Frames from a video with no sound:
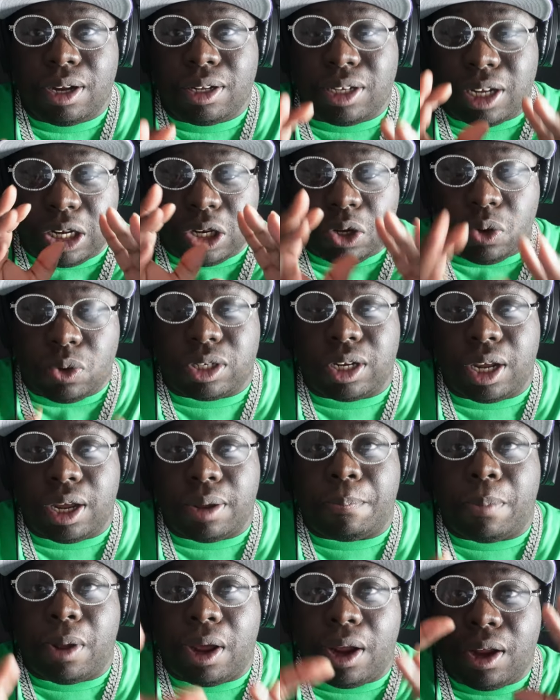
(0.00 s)
to use it,
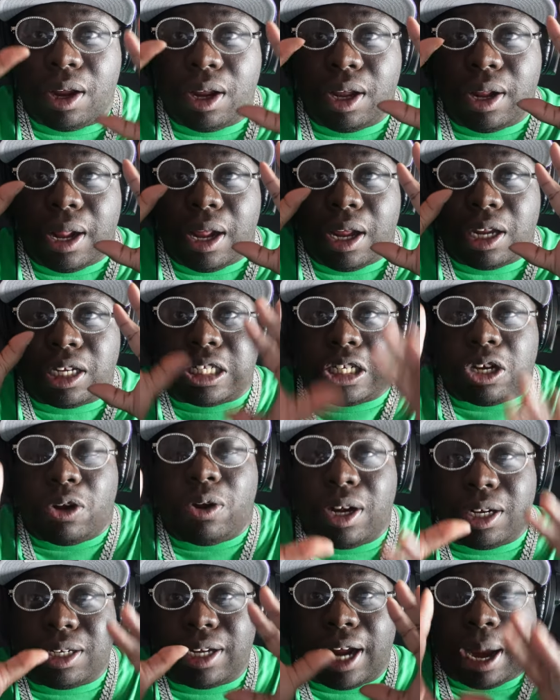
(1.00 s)
but
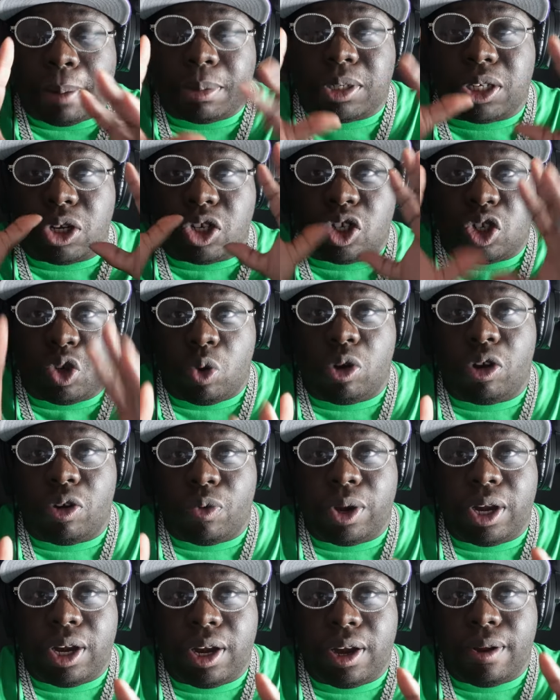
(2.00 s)
certain types of
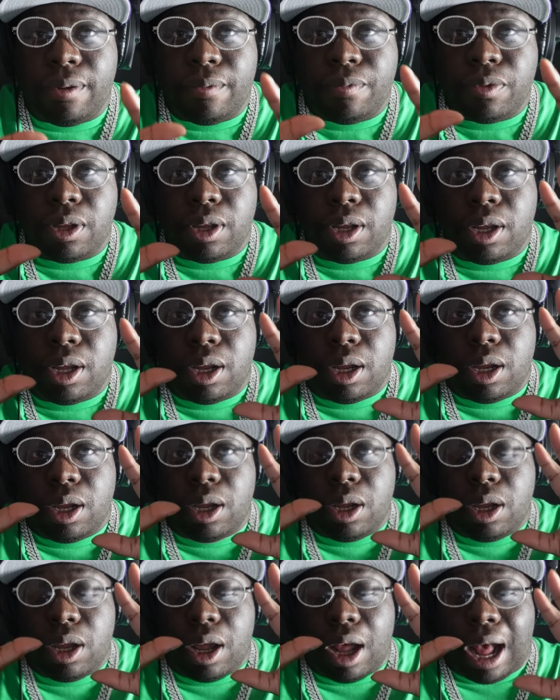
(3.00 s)
jewelry,
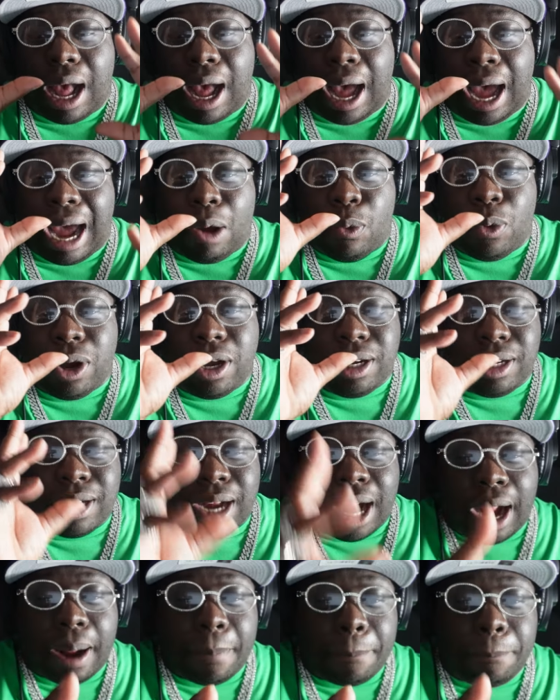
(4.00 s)
I would
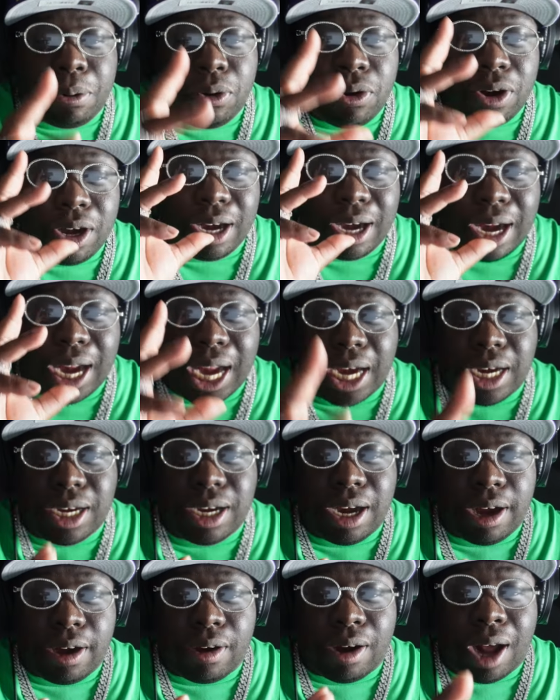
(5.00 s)
not put it in
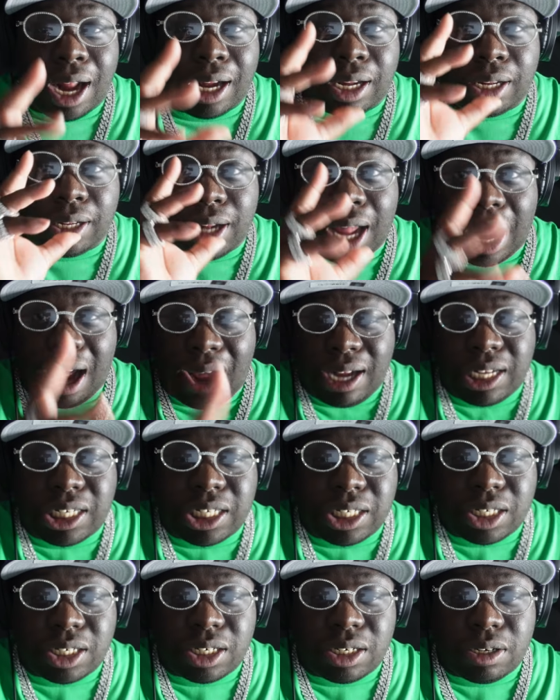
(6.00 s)
there a
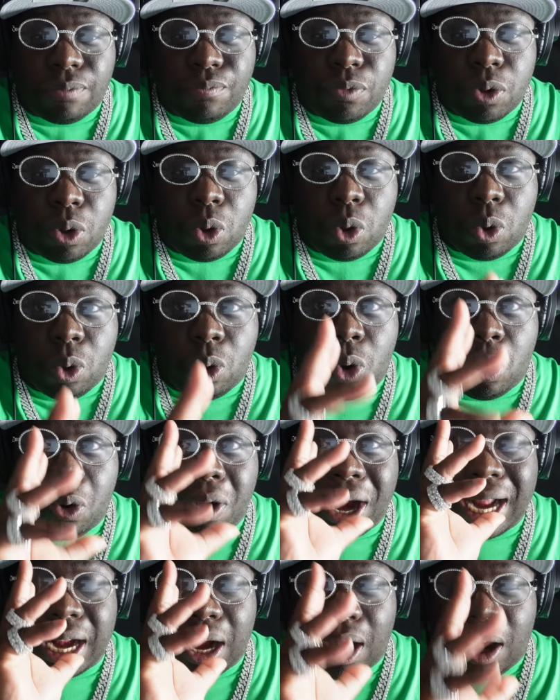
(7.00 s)
lot
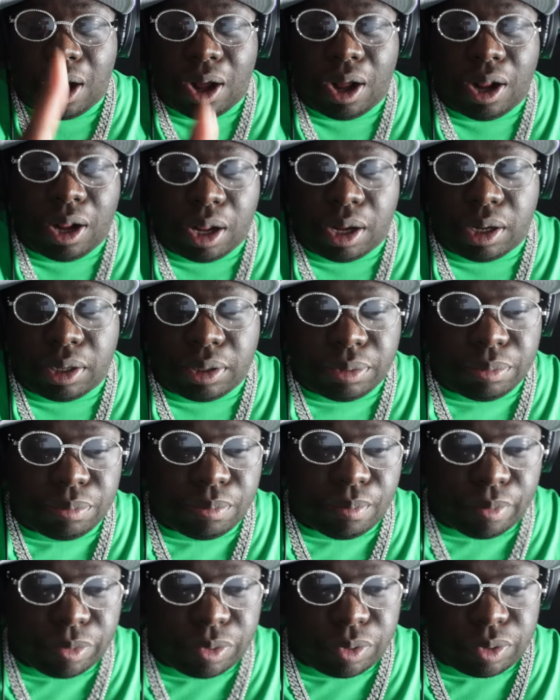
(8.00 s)
or at all.
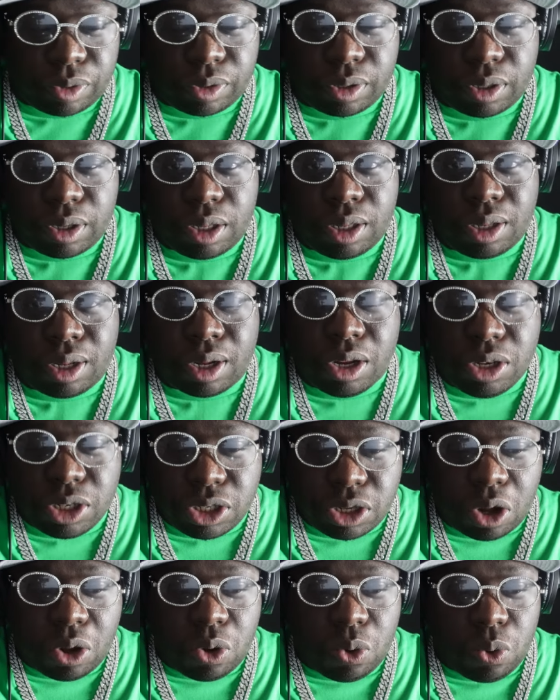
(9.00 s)

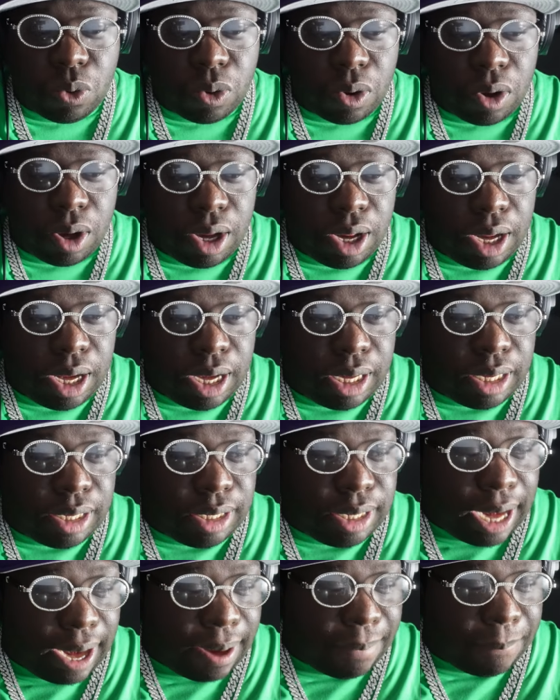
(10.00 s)
So
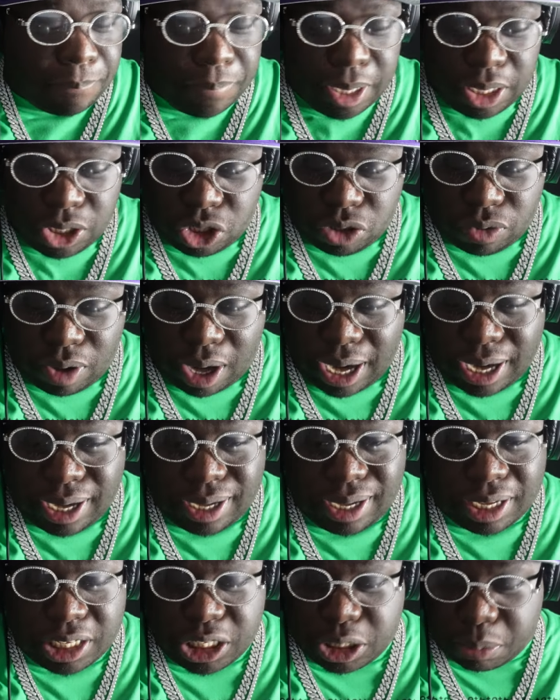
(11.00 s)
let me try
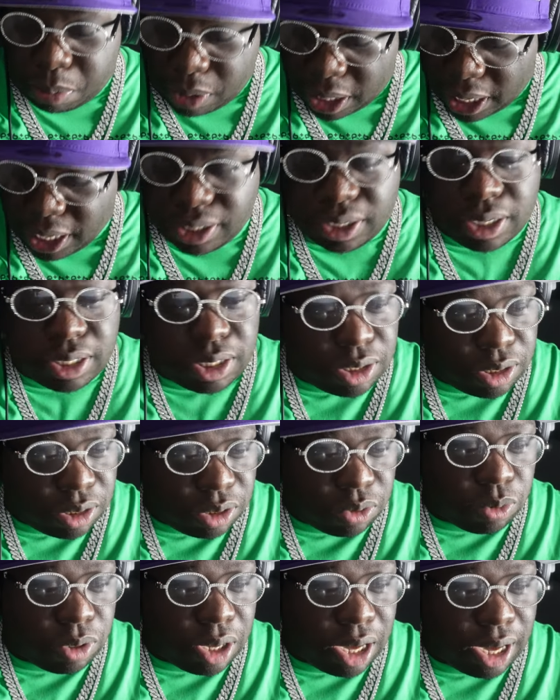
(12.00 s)
and explain this to
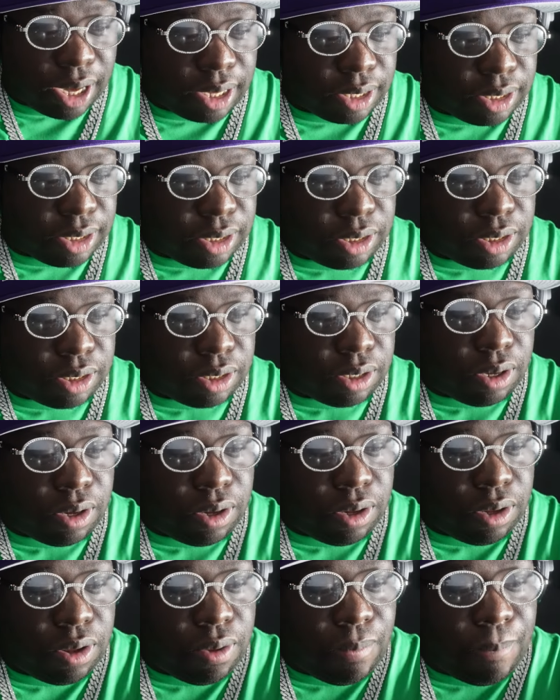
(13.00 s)
you guys.
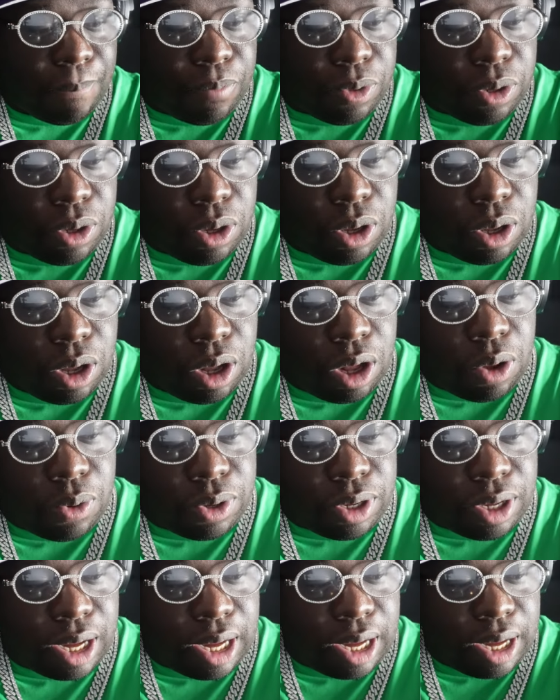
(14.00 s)

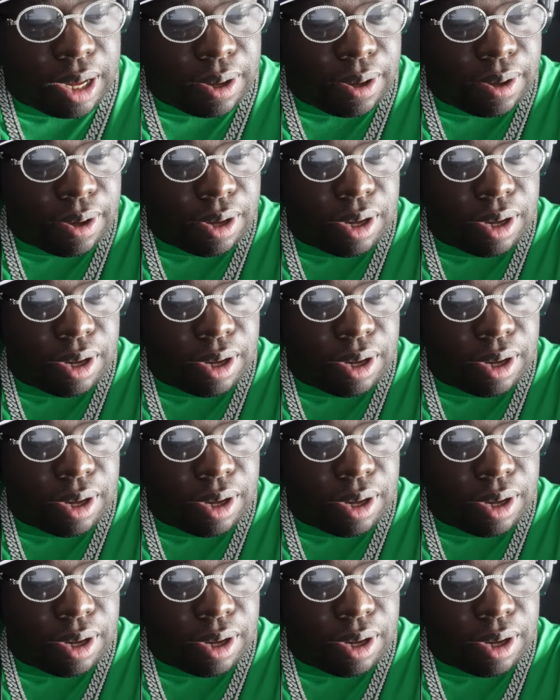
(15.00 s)
Okay,